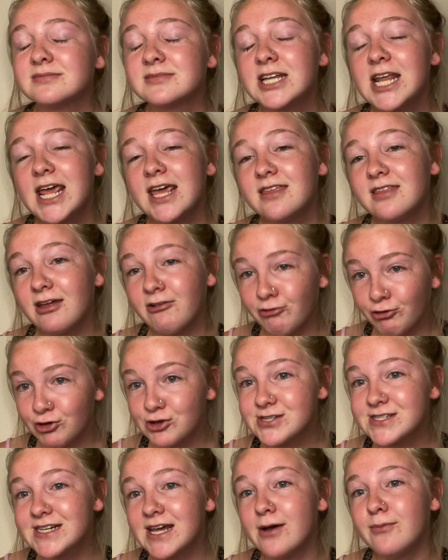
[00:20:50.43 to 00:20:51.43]
Take that
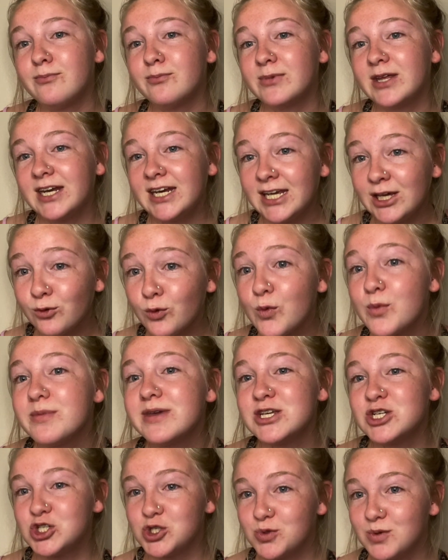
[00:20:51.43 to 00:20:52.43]
first step, and then He will
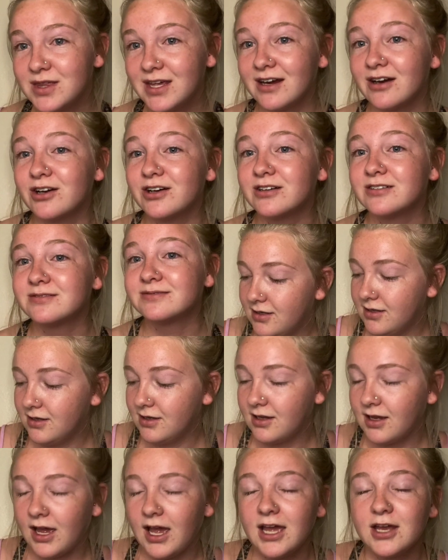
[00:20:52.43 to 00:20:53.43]
meet you there.
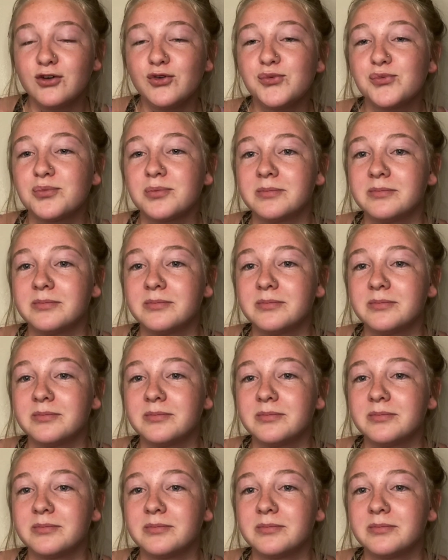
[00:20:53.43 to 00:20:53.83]
I don't